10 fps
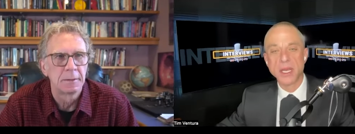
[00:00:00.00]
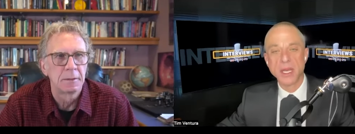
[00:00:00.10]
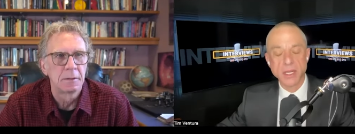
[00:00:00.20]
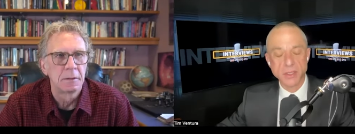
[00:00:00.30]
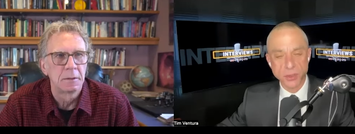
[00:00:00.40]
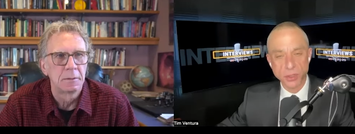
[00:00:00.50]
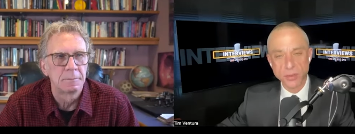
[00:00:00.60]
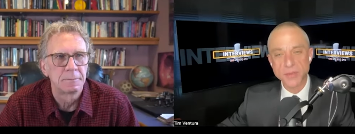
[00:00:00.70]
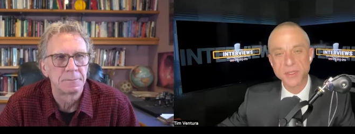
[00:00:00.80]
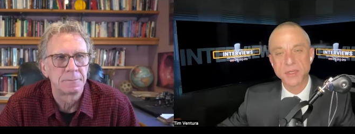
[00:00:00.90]
Speaker 1: in
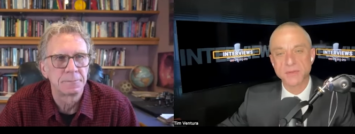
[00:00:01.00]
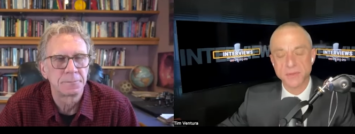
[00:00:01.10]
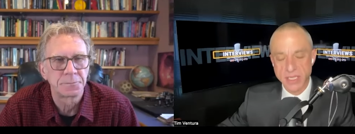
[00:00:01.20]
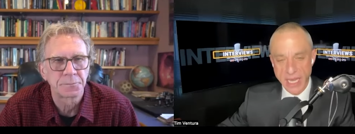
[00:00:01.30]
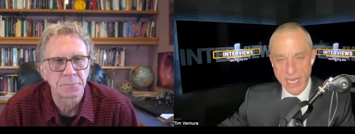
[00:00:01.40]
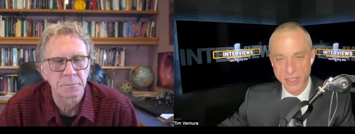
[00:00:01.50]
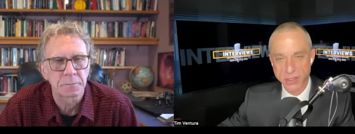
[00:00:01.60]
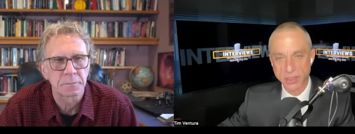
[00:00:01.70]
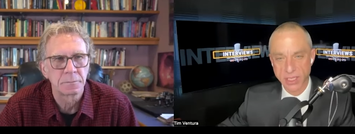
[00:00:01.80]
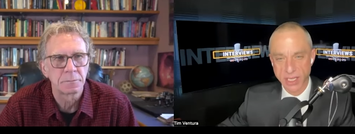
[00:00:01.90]
terms of data
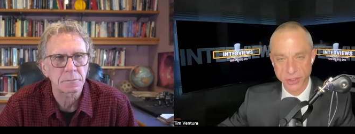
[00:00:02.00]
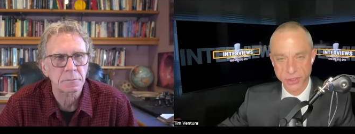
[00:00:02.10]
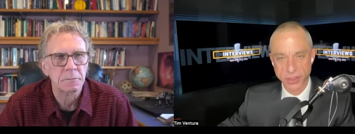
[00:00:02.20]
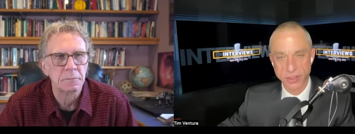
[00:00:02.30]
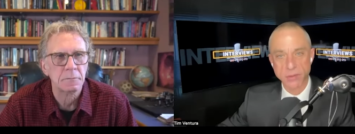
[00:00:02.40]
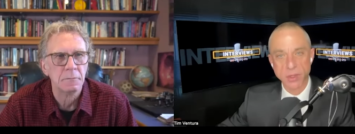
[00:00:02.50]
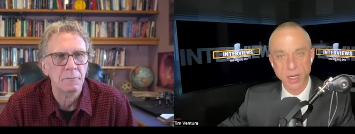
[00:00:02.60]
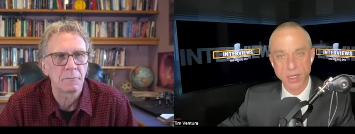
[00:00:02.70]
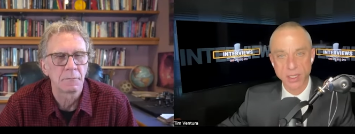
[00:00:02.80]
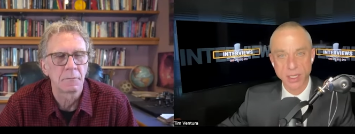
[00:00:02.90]
collection,
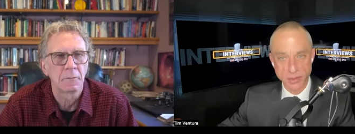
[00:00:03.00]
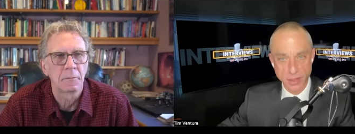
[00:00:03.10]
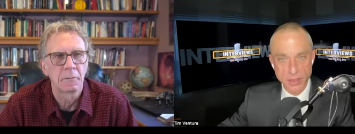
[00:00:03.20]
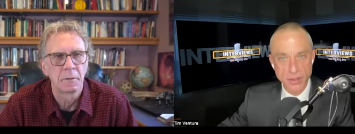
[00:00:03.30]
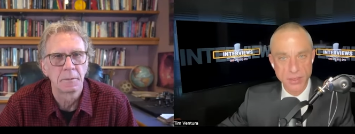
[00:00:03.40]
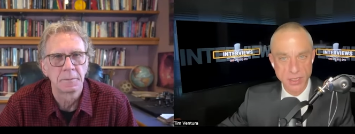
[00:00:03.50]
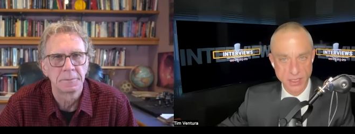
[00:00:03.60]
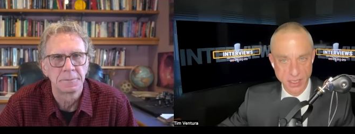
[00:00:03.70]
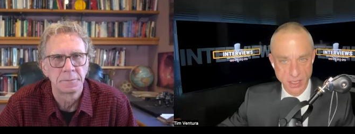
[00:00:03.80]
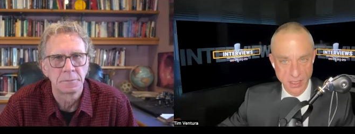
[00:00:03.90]
uh, another thing
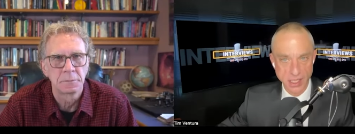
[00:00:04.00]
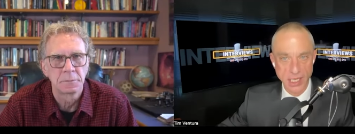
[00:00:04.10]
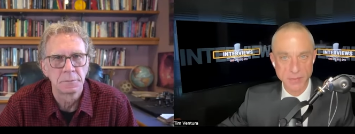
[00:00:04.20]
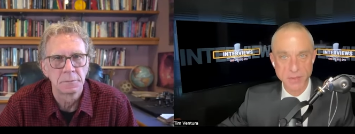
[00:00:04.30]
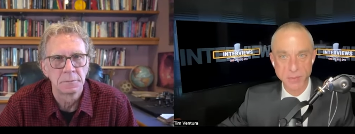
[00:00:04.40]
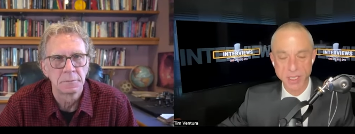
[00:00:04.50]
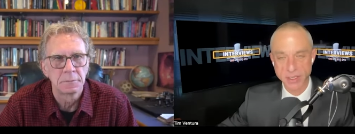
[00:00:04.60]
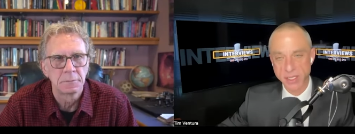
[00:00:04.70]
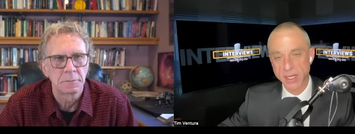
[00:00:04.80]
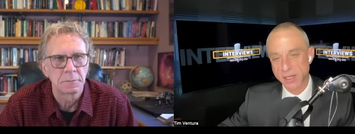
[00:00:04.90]
that kind of came to mind
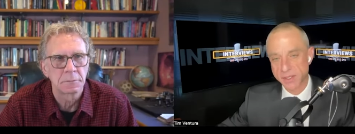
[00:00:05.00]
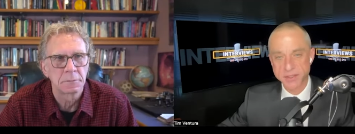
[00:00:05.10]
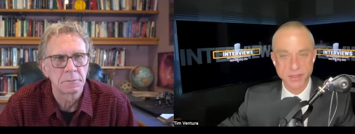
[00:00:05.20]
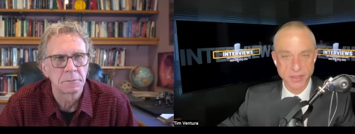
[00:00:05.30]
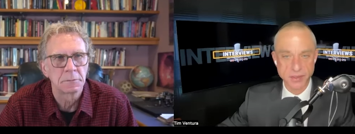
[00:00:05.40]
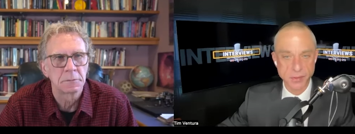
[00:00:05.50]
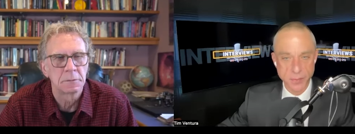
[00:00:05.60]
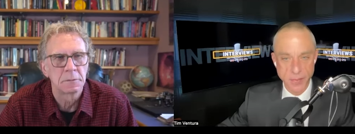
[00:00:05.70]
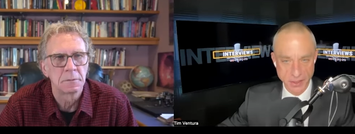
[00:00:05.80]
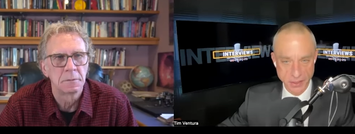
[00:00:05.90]
this this goes
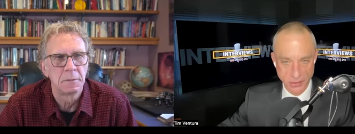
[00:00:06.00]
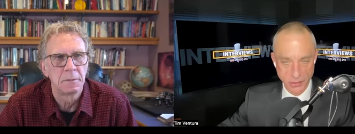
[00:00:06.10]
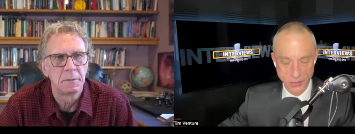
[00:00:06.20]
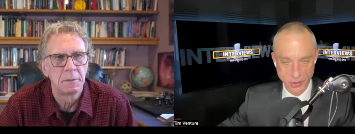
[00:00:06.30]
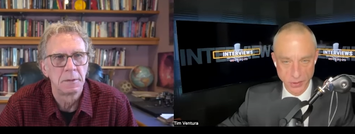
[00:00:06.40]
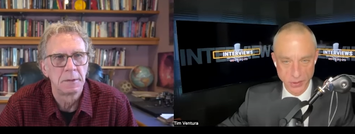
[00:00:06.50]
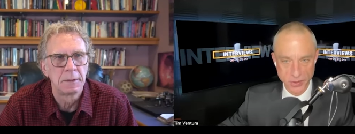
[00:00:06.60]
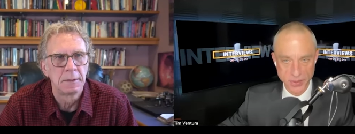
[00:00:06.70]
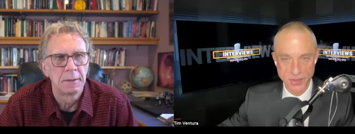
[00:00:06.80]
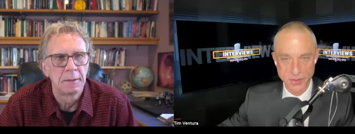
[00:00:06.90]
back to the global
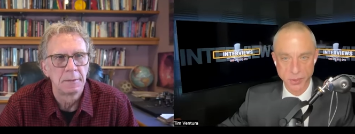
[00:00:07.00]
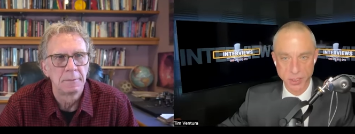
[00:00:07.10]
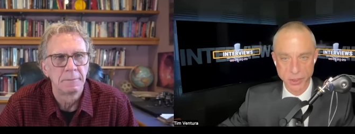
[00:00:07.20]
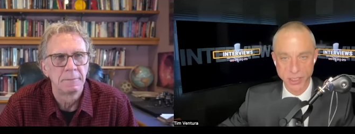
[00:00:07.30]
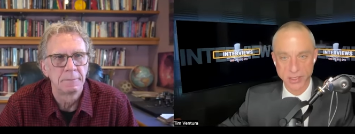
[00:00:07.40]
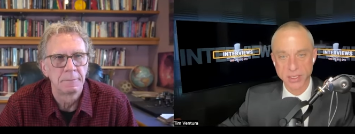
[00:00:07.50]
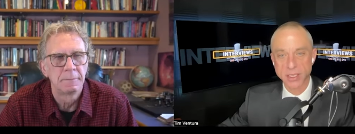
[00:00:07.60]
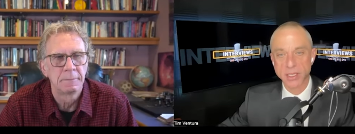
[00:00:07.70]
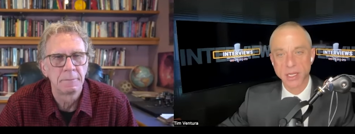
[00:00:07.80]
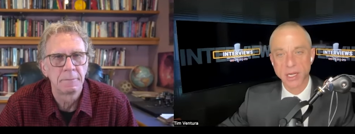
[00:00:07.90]
consciousness project
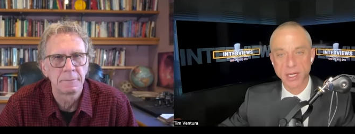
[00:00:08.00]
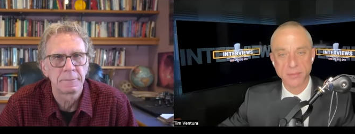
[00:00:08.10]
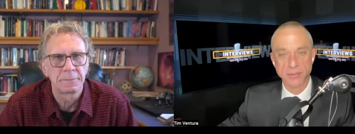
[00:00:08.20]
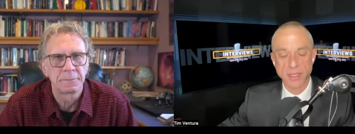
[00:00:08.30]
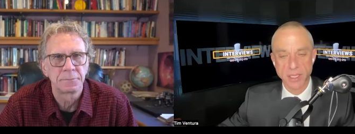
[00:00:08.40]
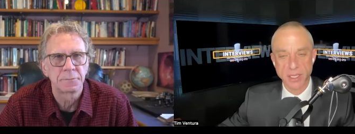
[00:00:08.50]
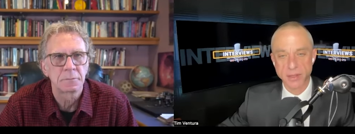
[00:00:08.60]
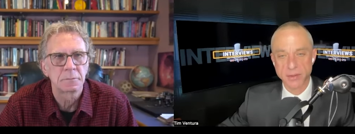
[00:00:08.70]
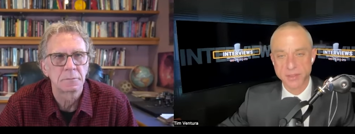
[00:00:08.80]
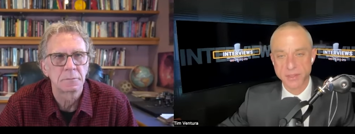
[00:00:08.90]
um, you know
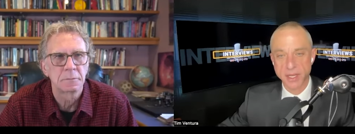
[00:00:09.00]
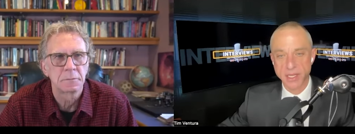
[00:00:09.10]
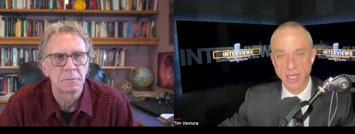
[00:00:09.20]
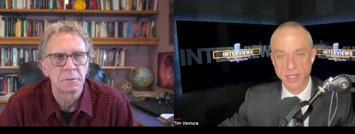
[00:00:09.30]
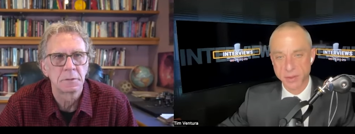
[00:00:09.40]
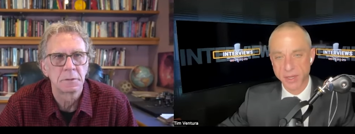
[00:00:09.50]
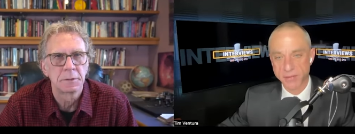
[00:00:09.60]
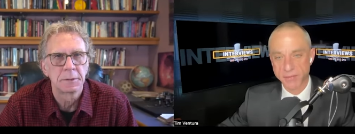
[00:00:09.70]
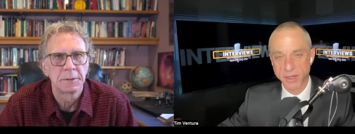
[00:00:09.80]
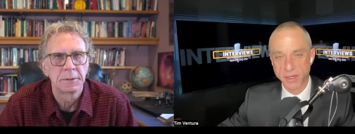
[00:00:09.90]
again you have
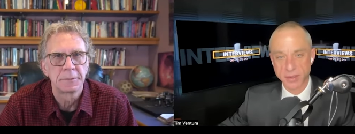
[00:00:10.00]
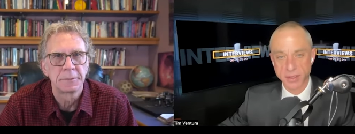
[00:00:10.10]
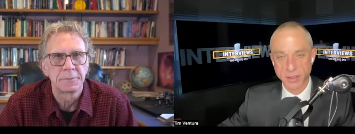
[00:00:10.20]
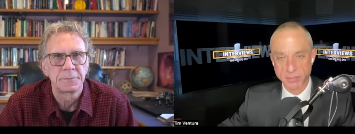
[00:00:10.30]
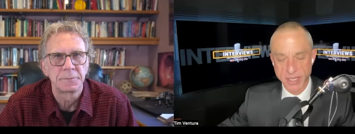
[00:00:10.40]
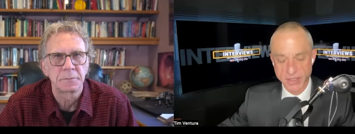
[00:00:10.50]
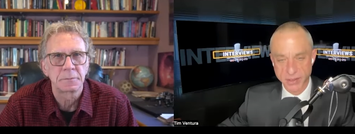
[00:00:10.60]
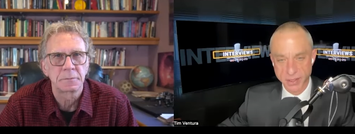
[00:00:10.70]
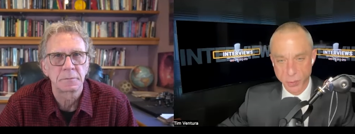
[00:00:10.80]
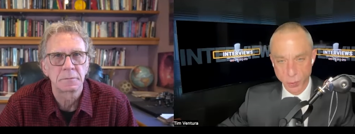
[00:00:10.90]
uh,
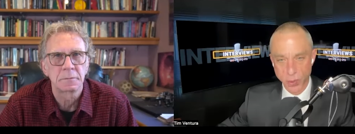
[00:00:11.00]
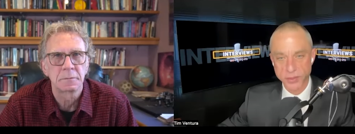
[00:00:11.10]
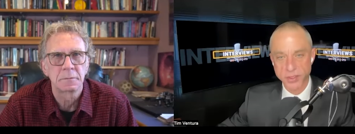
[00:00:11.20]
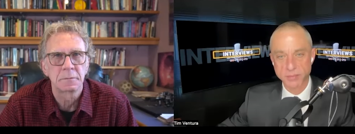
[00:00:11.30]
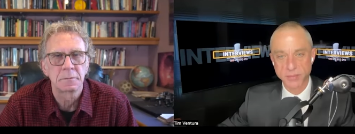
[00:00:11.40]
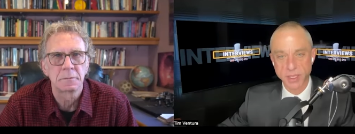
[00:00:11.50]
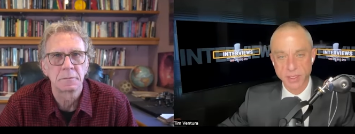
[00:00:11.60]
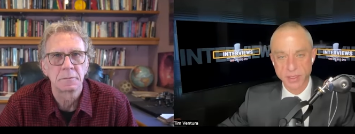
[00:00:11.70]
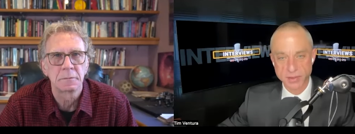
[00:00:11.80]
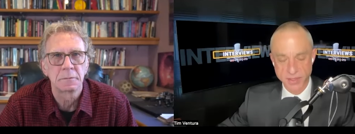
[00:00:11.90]
basically quantum
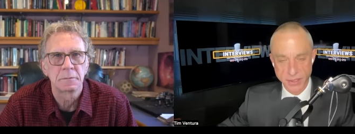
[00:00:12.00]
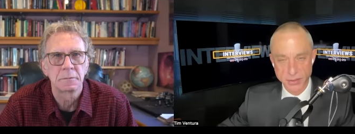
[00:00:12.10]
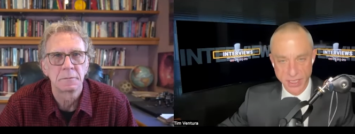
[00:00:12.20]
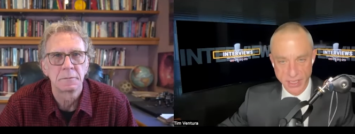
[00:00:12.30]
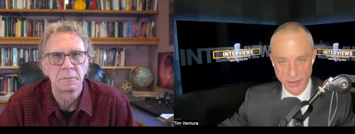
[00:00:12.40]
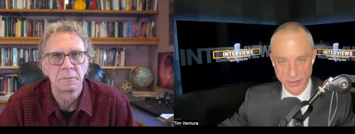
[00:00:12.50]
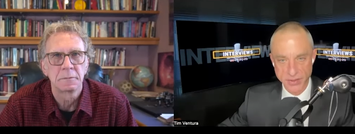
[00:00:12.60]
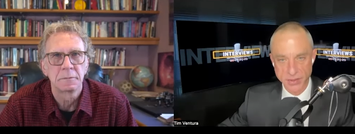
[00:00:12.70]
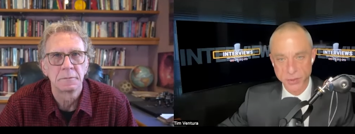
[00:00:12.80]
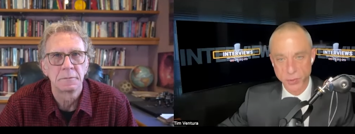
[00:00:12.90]
zener
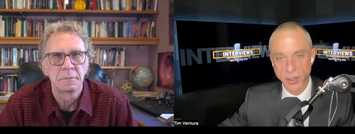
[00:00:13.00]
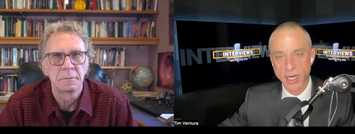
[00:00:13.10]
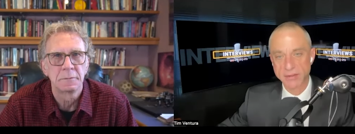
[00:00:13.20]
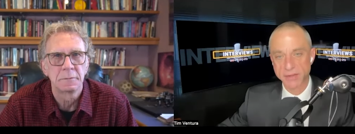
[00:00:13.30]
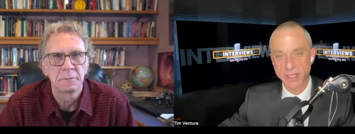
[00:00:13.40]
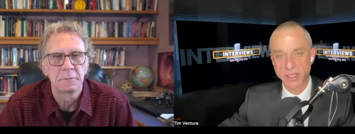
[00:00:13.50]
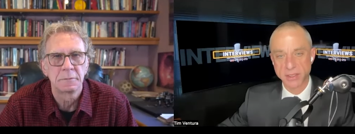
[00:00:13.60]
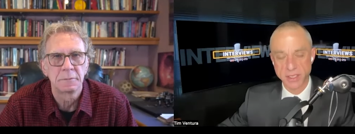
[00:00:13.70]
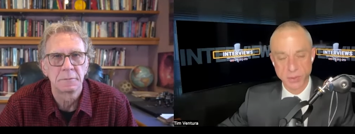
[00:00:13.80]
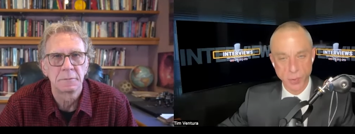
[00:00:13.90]
diodes driving
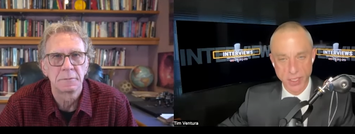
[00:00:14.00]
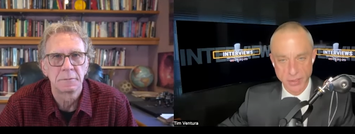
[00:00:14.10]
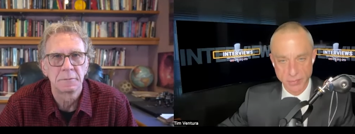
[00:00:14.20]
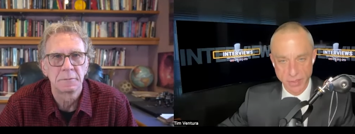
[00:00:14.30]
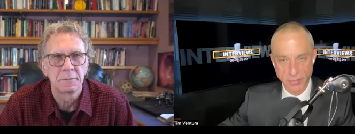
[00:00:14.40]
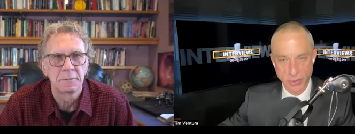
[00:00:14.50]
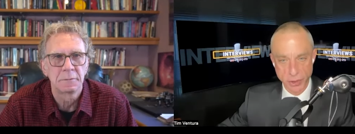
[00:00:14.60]
these random number